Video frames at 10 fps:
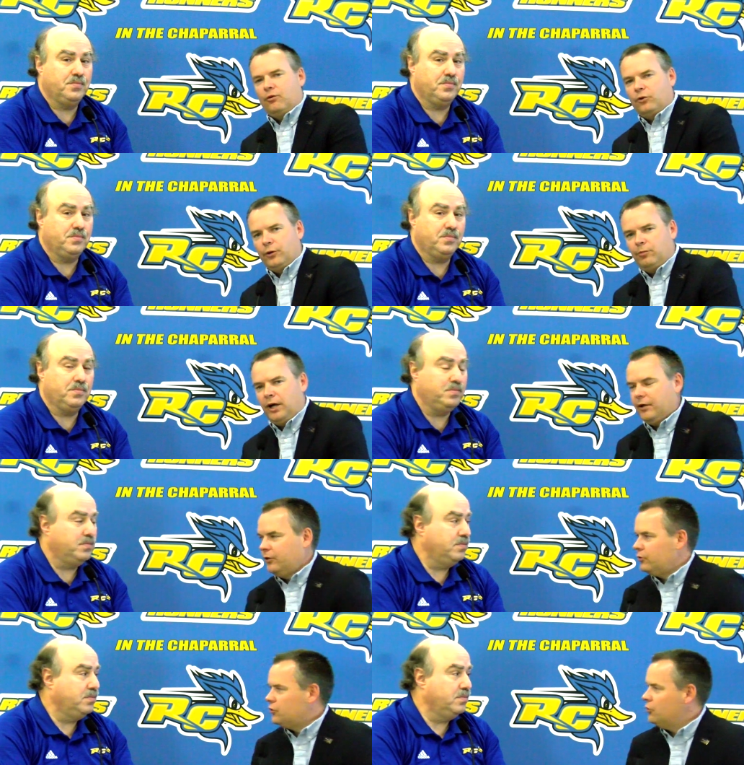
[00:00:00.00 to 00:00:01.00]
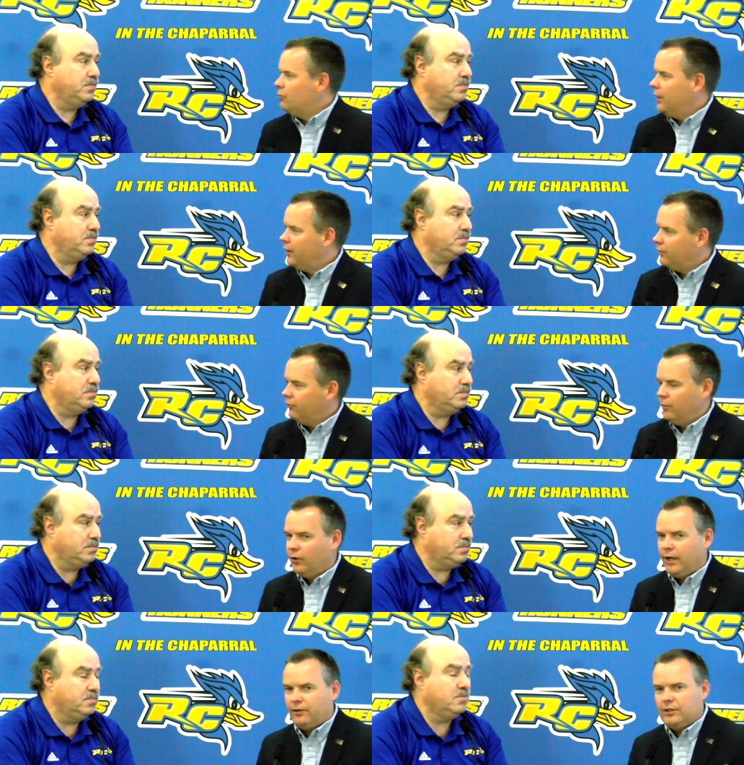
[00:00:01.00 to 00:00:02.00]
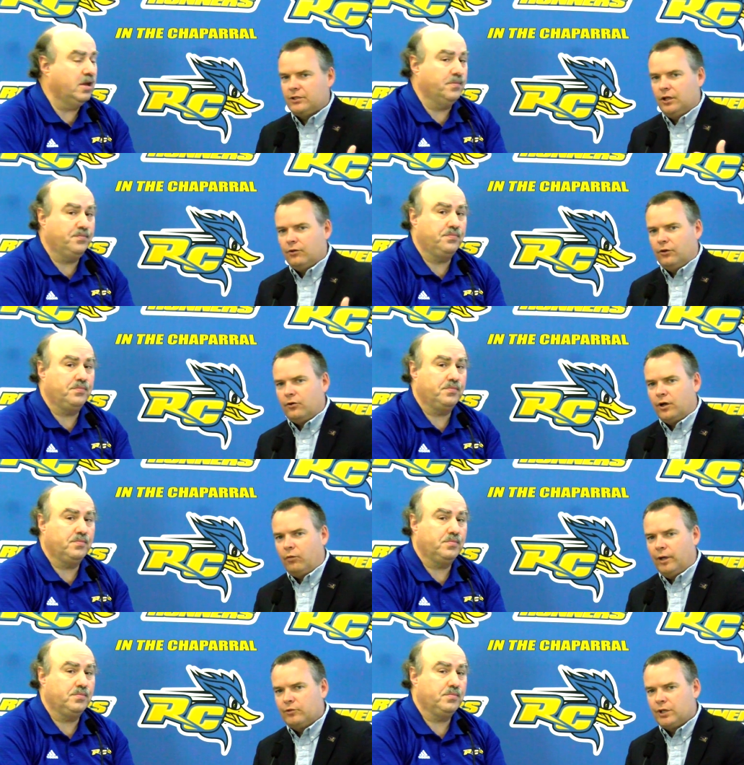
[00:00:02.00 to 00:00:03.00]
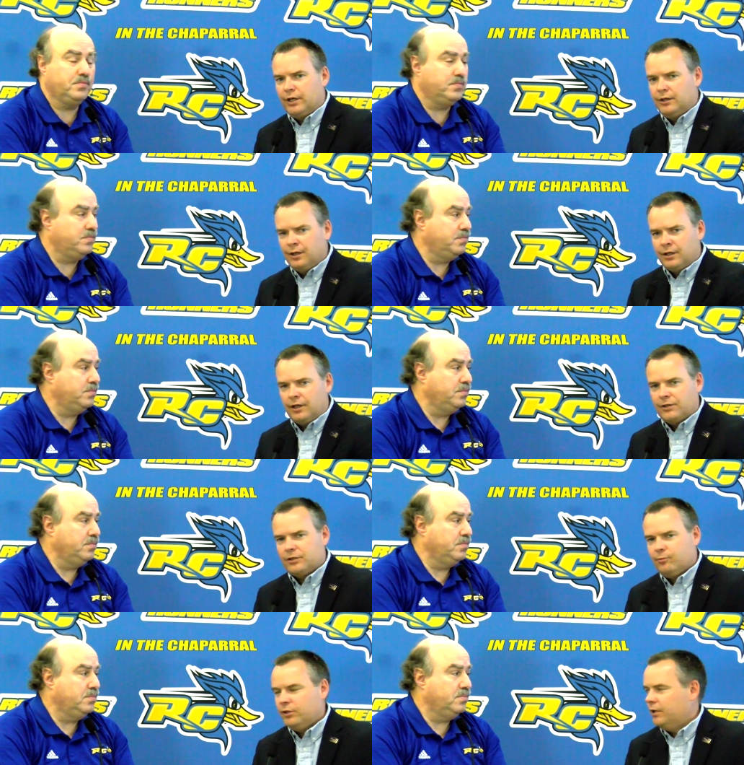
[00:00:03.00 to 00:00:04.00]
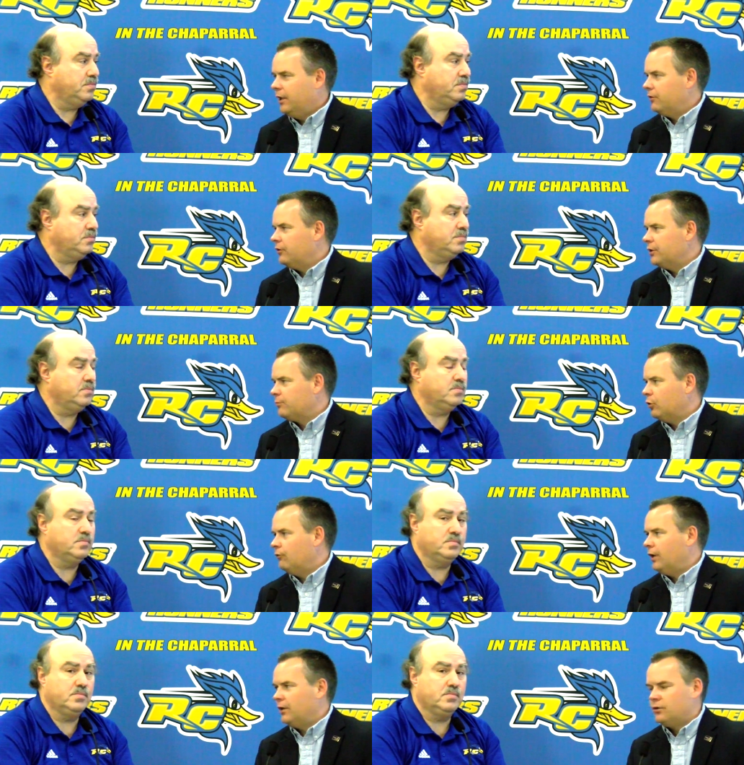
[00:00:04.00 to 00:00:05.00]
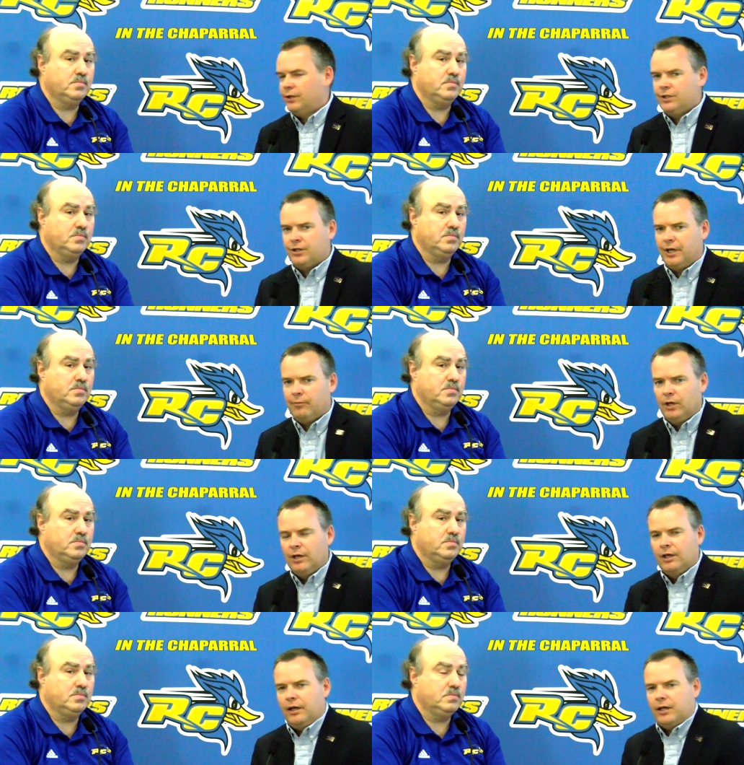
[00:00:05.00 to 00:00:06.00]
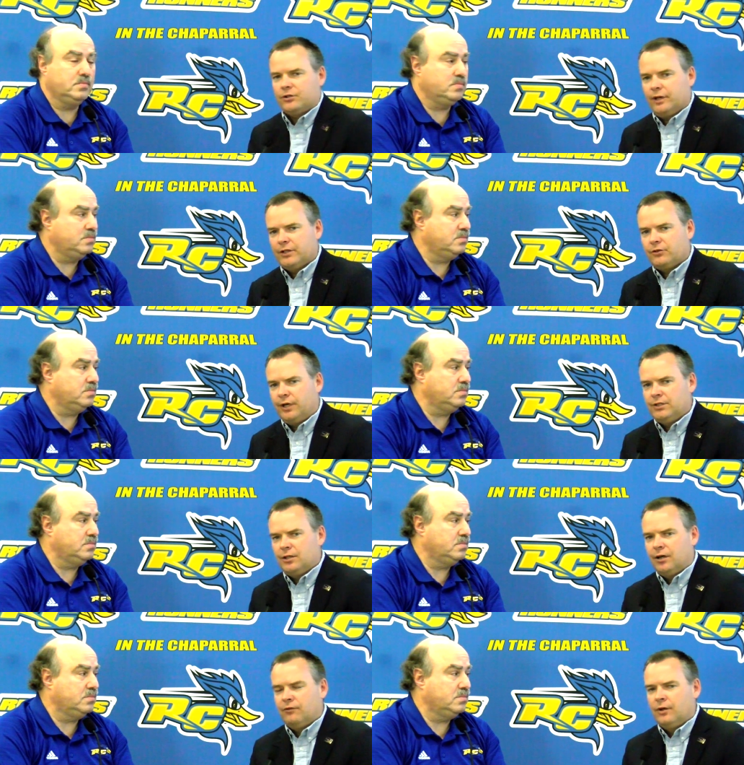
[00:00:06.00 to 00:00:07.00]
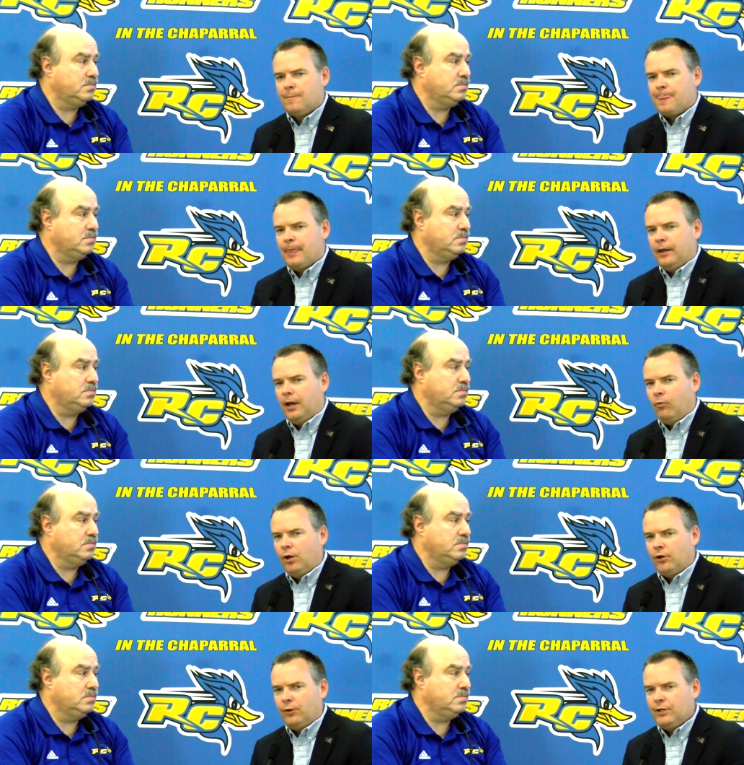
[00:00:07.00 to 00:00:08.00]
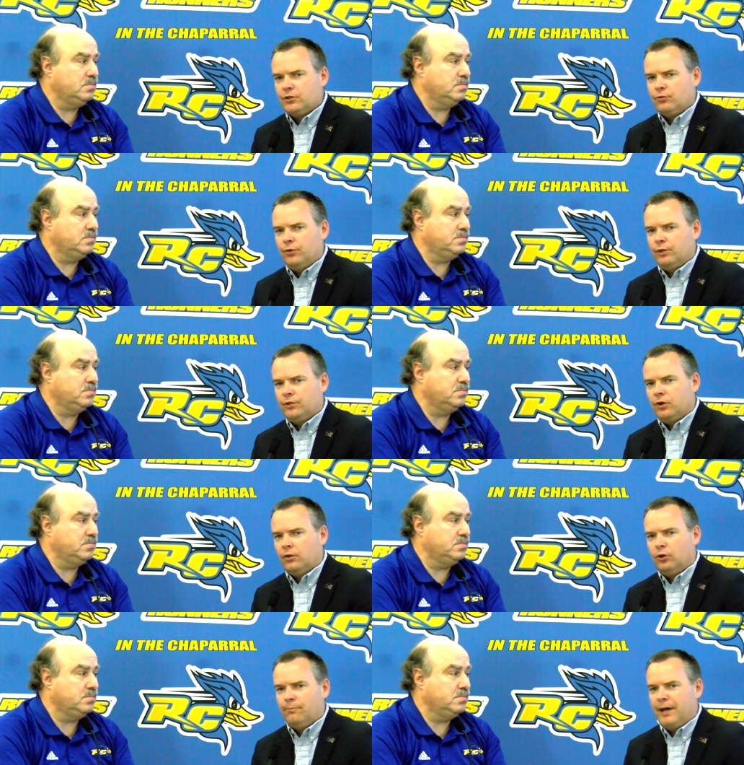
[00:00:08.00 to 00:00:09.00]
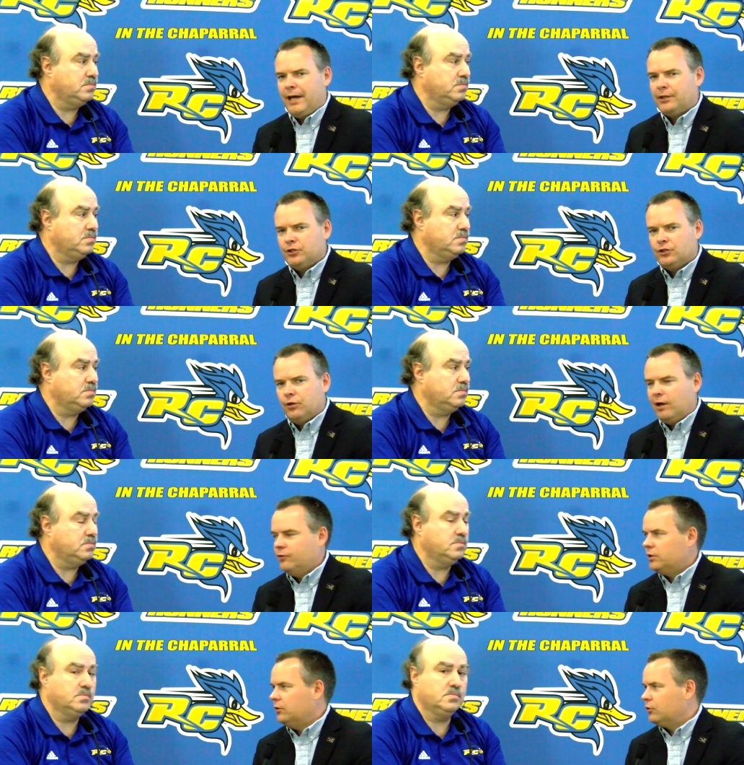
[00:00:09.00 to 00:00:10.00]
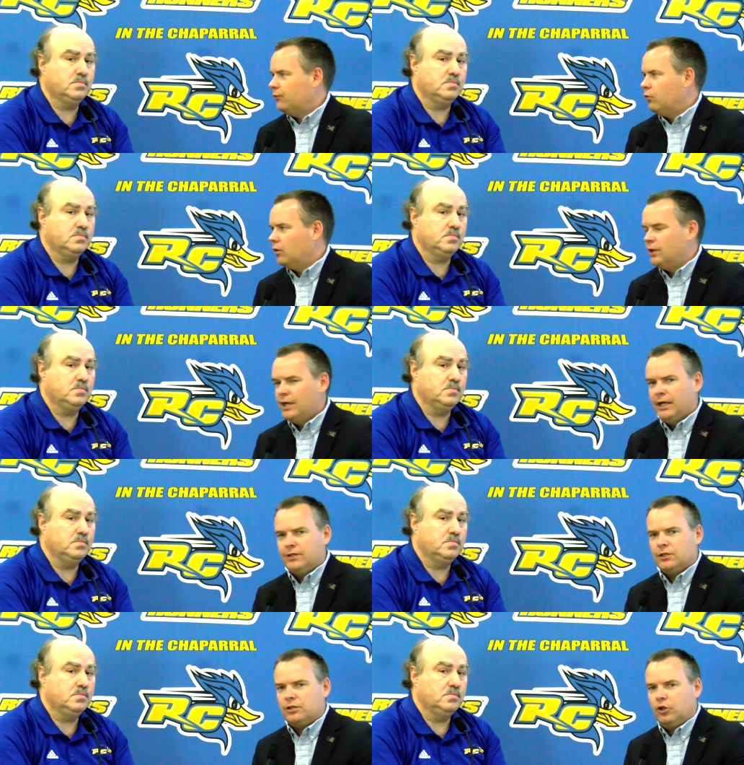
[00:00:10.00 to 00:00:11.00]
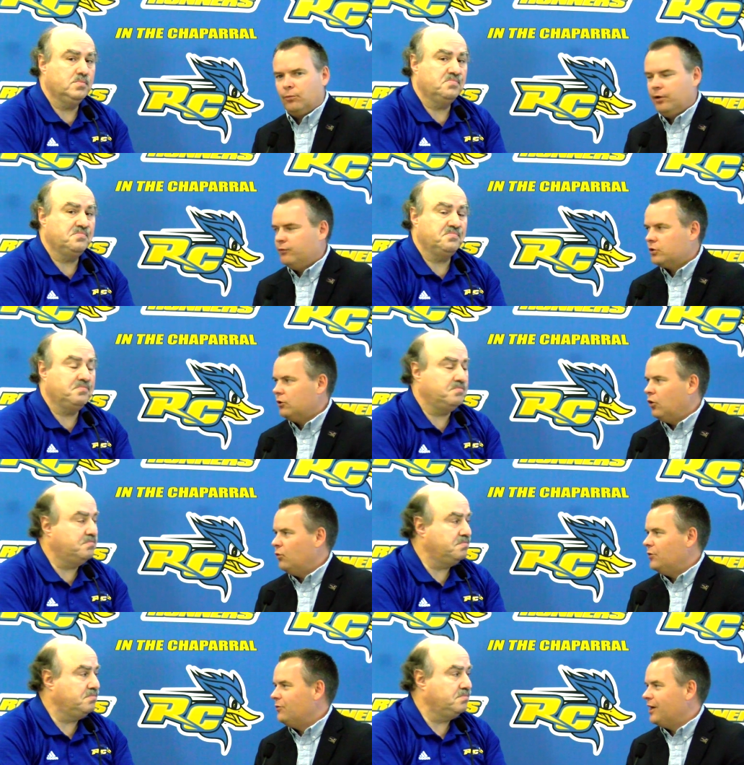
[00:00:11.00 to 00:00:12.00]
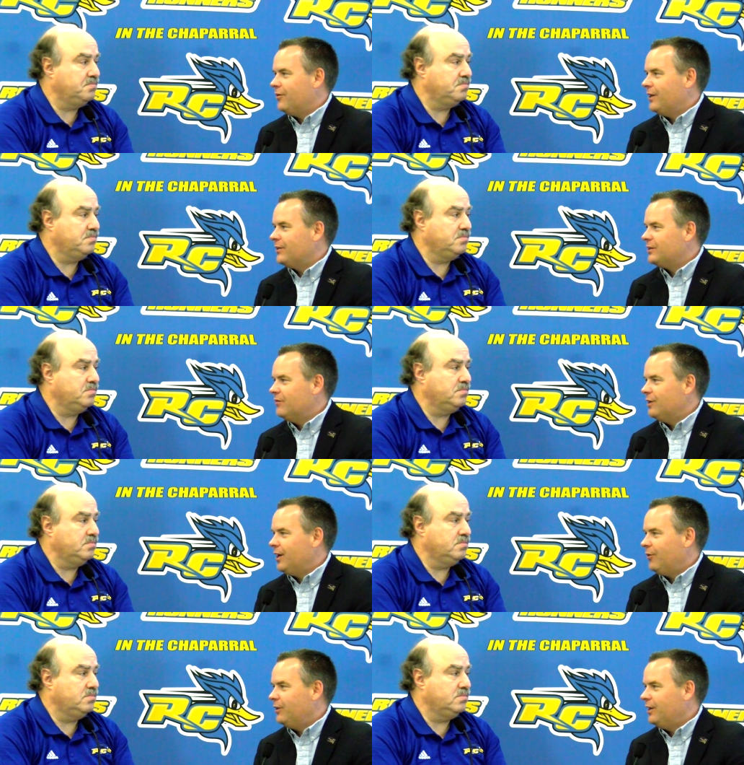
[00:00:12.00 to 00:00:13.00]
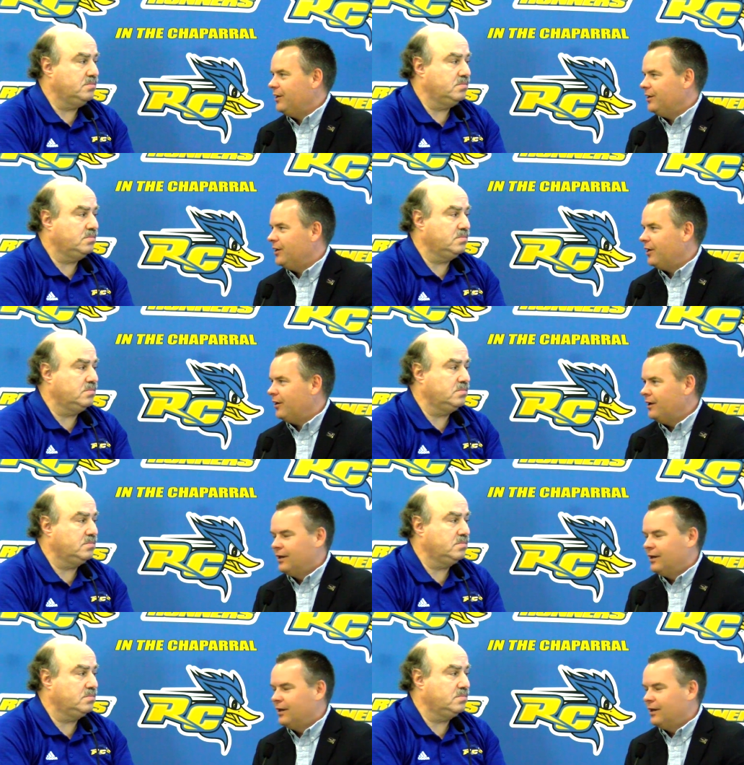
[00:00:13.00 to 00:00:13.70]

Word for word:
Speaker 1: we're really proud of those two male and female athletes. Look, look on our website. Gus has put together nice profiles on each of them. Uh, so that's great stuff. Uh, one of the reasons we, we talk, look back, this show obviously looks forward. It's just a little bit of a slow week. We got Thanksgiving holiday in there.